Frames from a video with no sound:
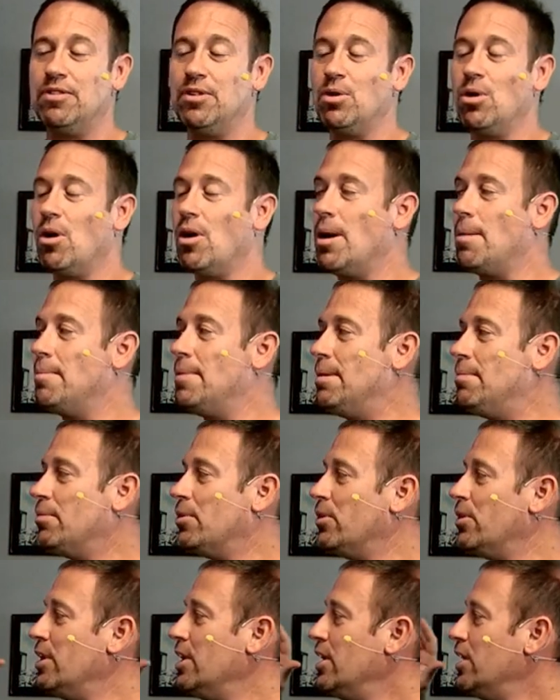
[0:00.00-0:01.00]
If you are a
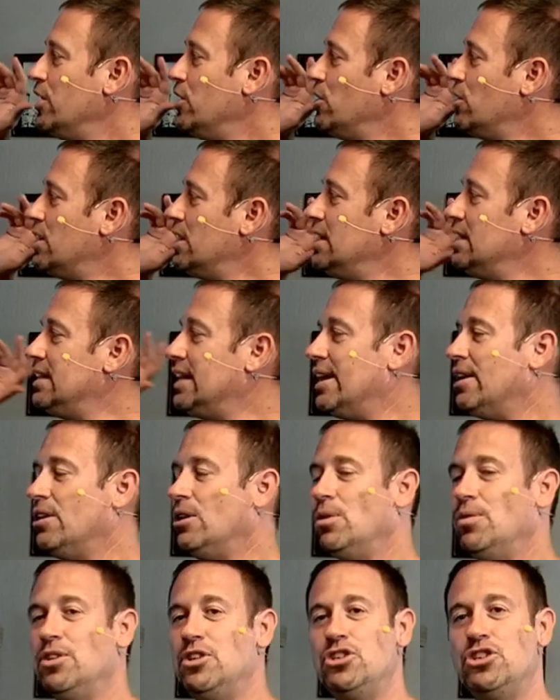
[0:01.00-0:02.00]
member, you can
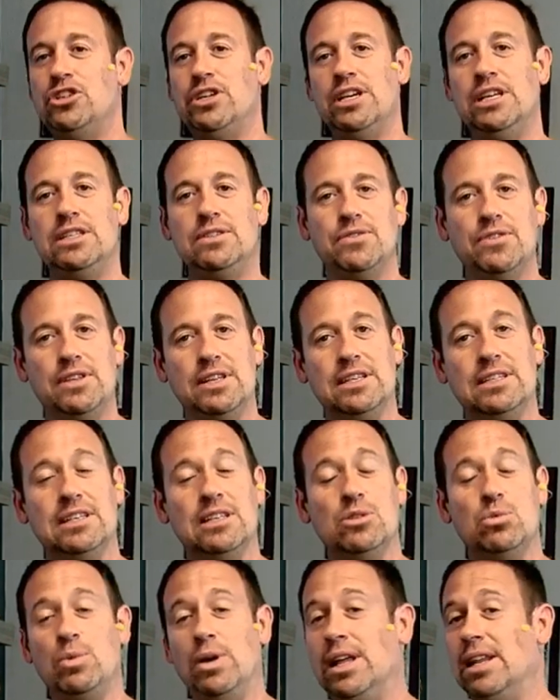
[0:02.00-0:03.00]
download the sheets for
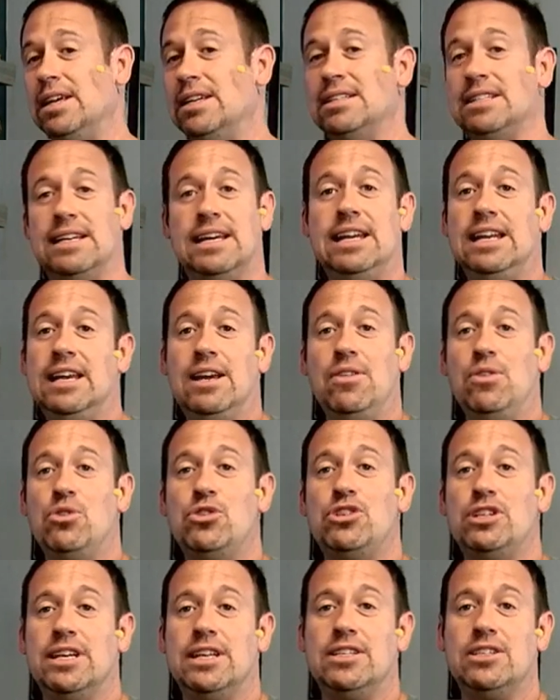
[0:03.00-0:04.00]
this as well as any
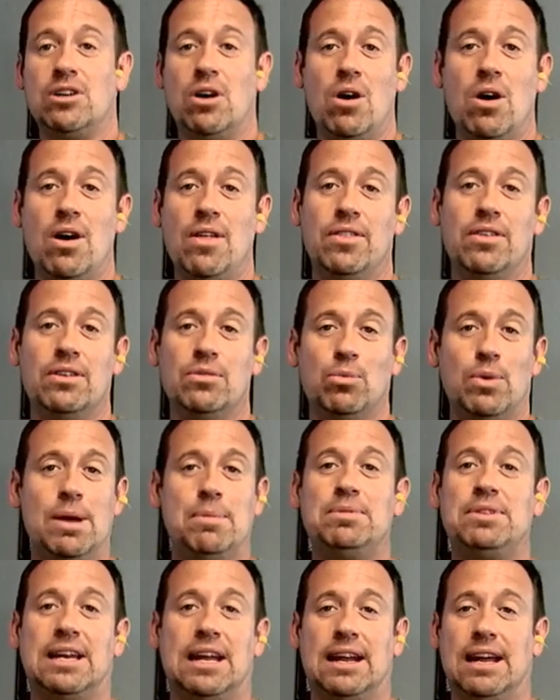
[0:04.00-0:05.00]
other sheets on the
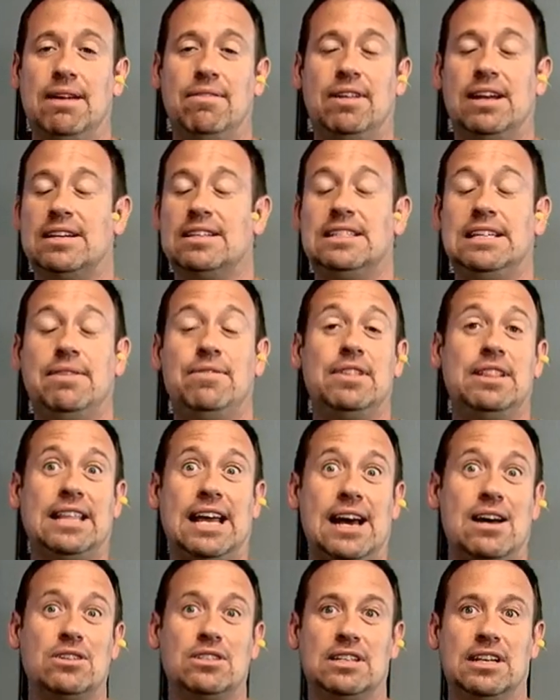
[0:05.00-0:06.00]
website. I have like
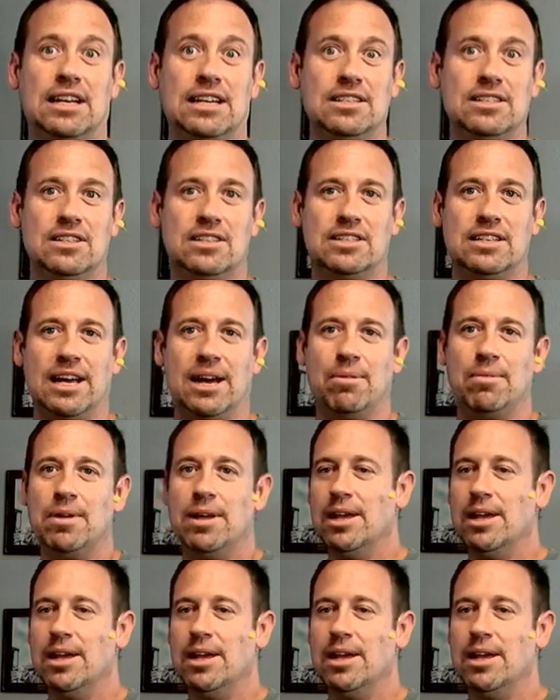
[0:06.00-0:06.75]
7,000 lessons now.